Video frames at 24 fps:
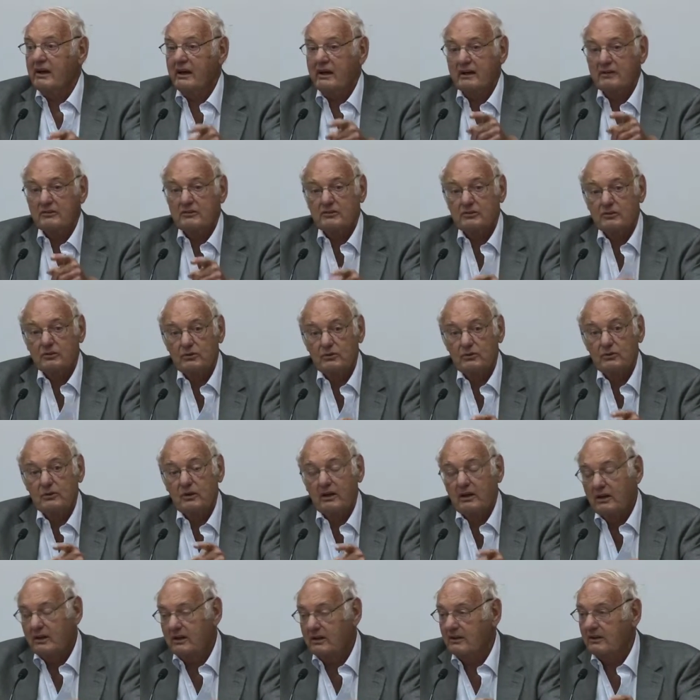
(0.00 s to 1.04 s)
and to
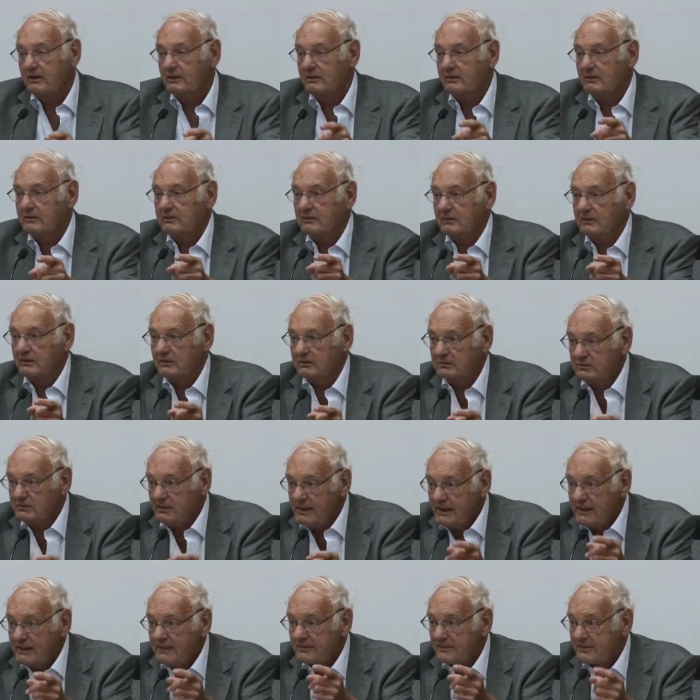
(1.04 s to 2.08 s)
uh,
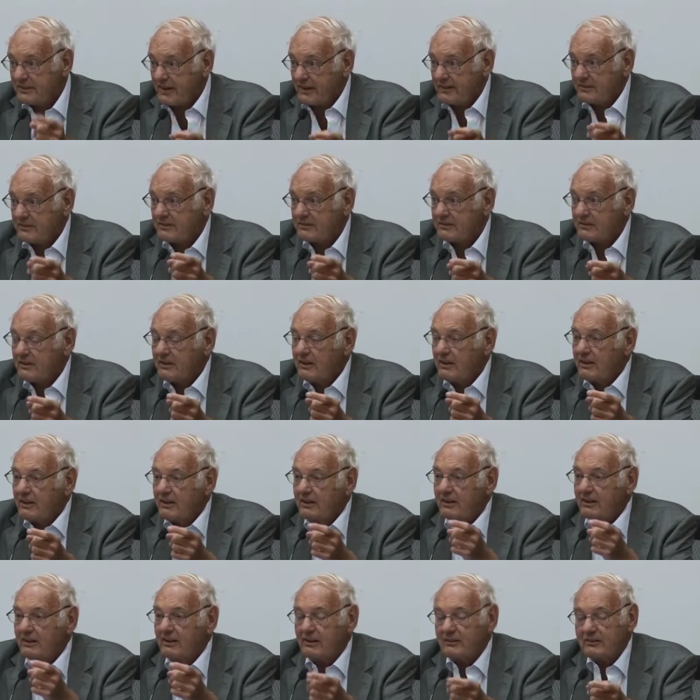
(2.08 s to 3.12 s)
reassess
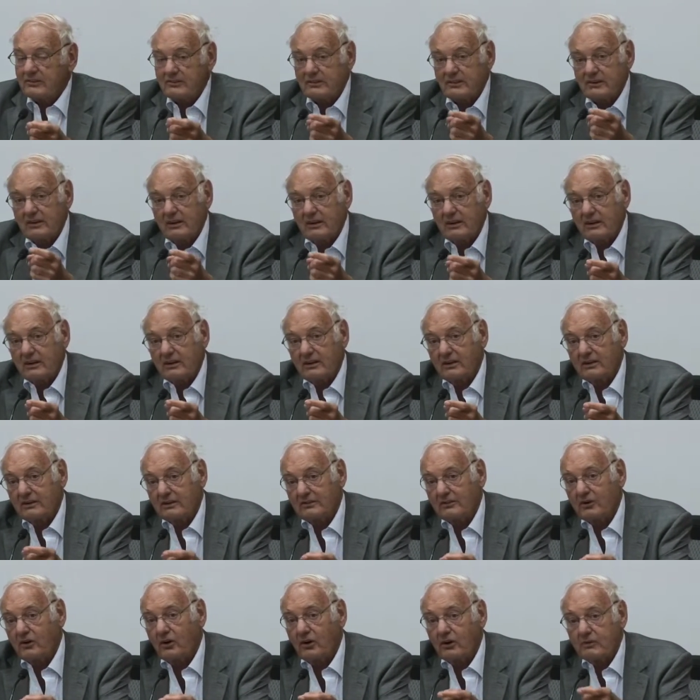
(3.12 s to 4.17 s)
uh, the
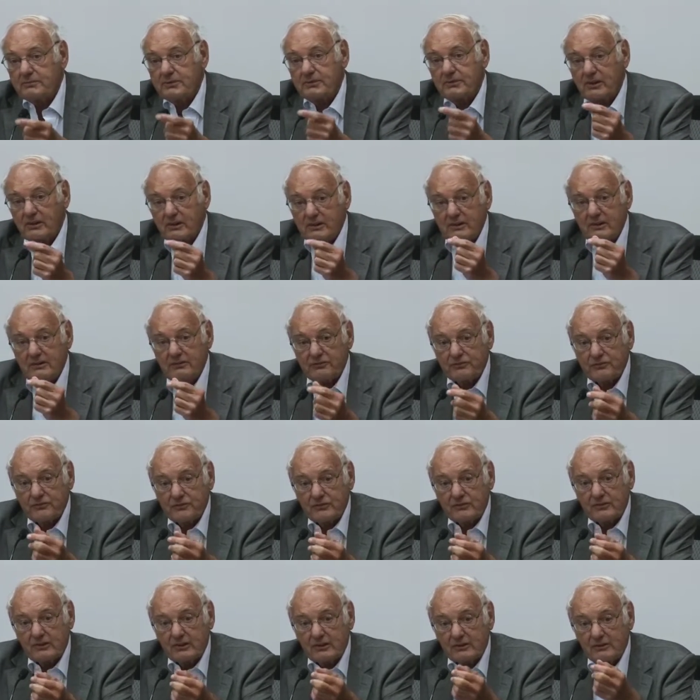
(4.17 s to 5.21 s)
uh,
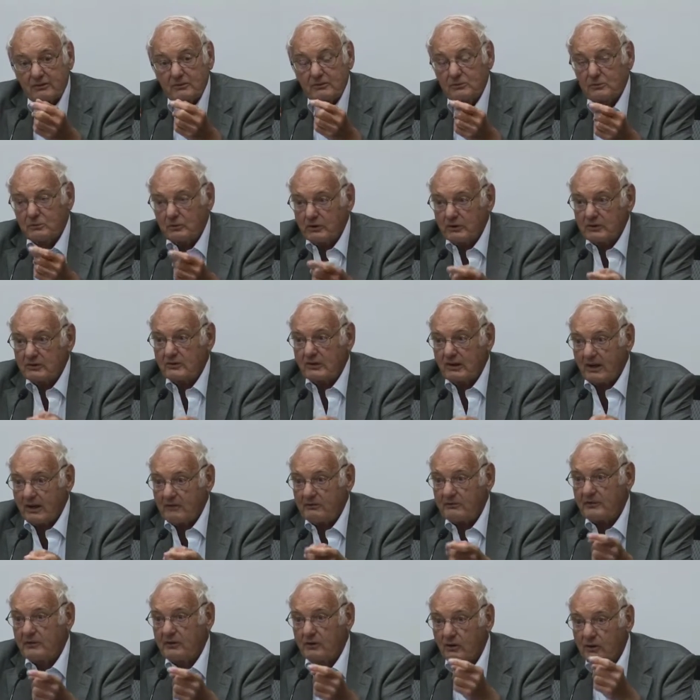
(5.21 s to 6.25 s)
cooperatives uh, which
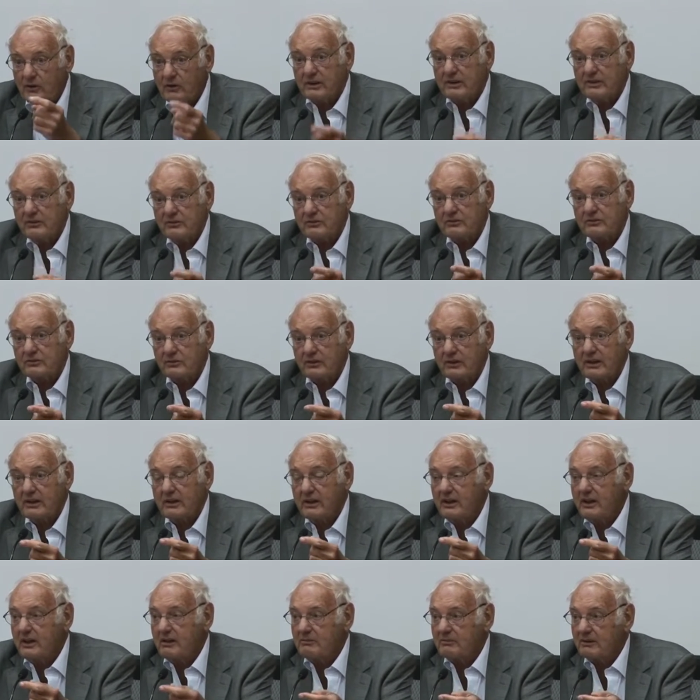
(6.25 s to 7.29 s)
have a long history
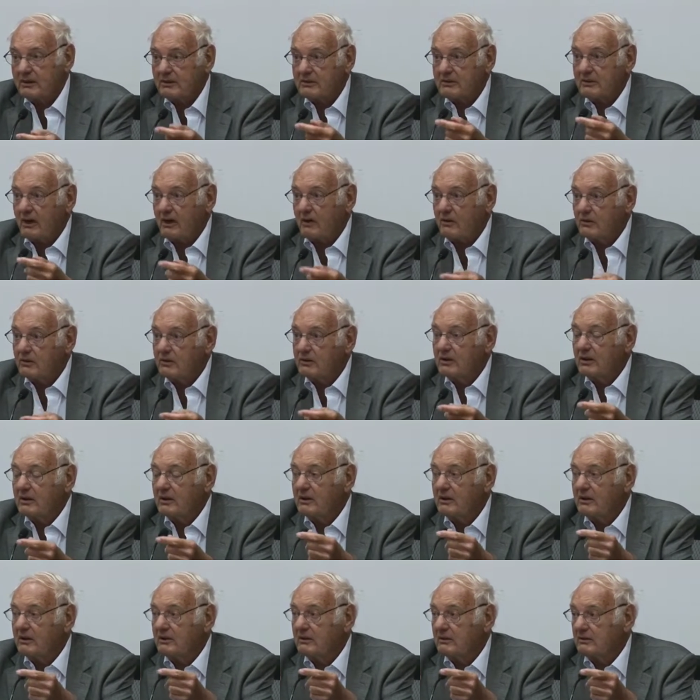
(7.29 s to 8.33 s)
but now
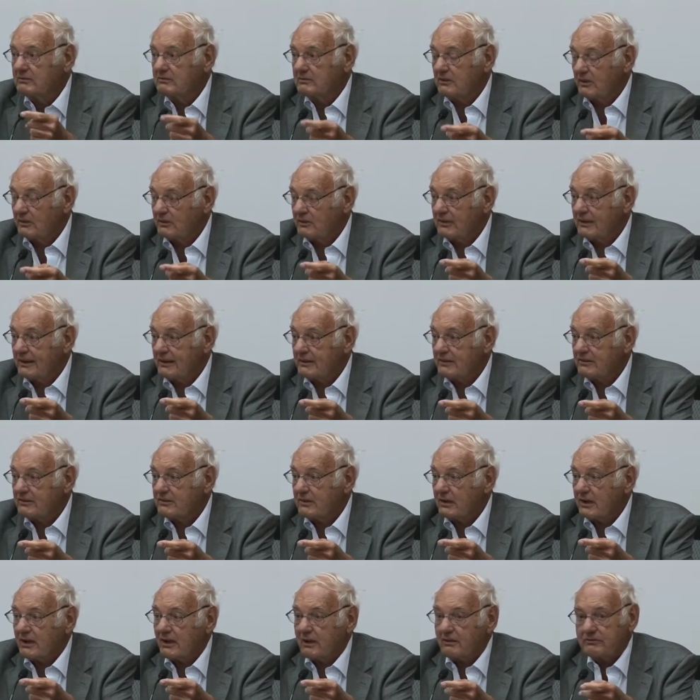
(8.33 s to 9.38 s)
uh,
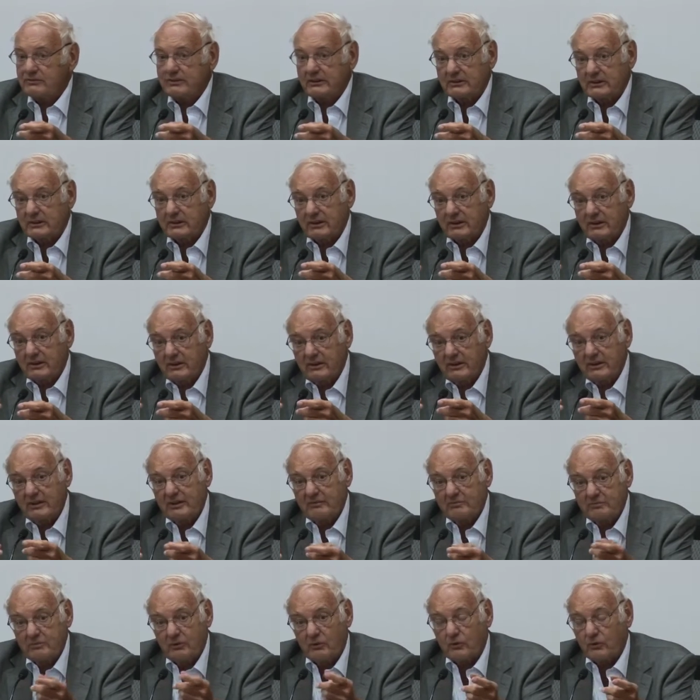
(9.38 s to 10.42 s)
nowadays are very
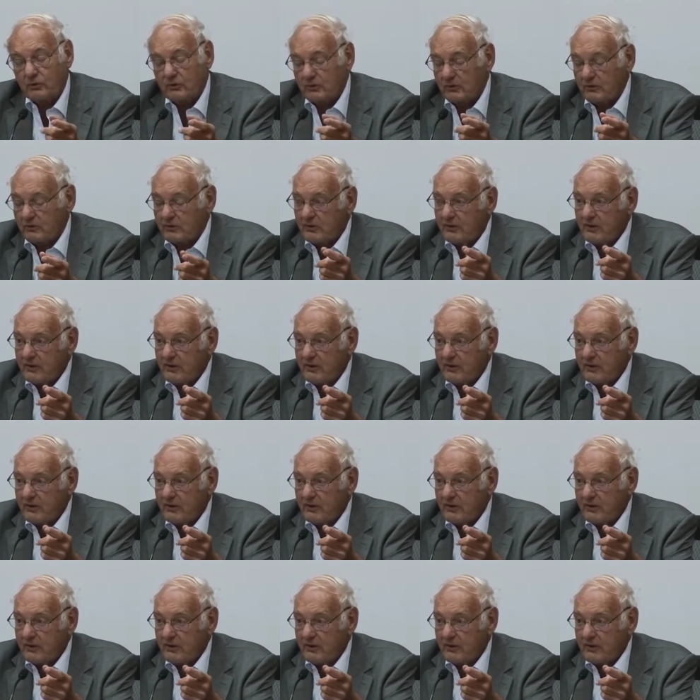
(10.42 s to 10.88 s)
important.